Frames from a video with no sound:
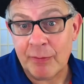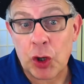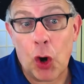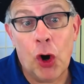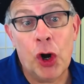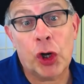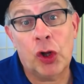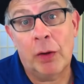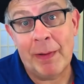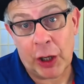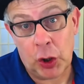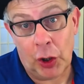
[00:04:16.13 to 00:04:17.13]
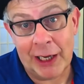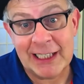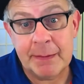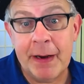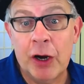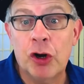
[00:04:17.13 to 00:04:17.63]
Oracle by Colette
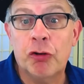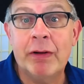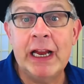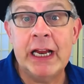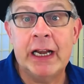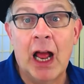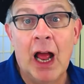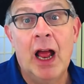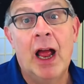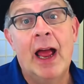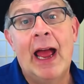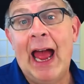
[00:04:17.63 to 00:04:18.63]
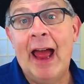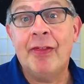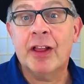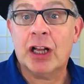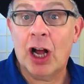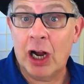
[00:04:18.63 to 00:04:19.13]
Baron-Reed. And
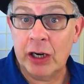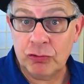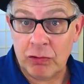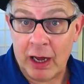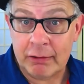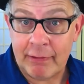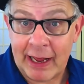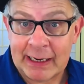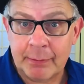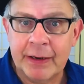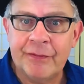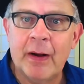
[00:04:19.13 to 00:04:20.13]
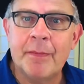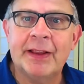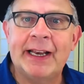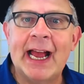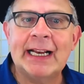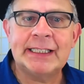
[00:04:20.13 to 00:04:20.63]
the card drawn randomly from the
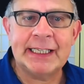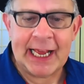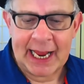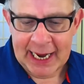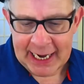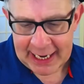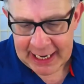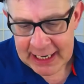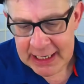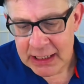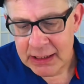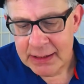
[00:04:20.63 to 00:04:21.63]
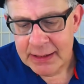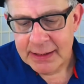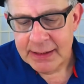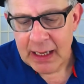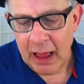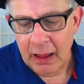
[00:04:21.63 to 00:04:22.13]
deck today
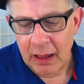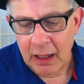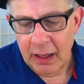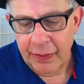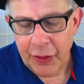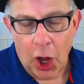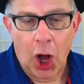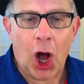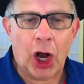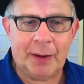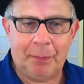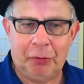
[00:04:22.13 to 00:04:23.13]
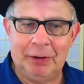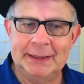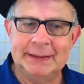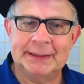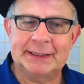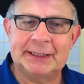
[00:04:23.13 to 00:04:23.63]
is the Hawk
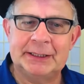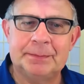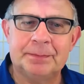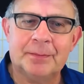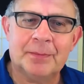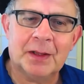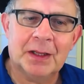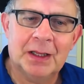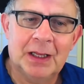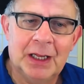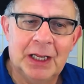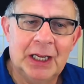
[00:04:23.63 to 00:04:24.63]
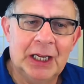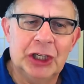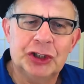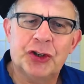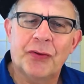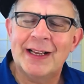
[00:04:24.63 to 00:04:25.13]
Prince.
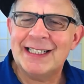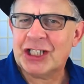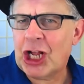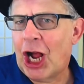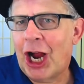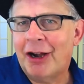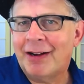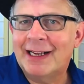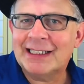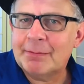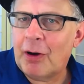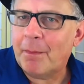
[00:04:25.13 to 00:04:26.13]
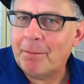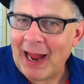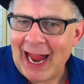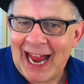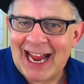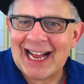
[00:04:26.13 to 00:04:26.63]
So this card is about
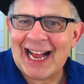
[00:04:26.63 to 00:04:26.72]
paying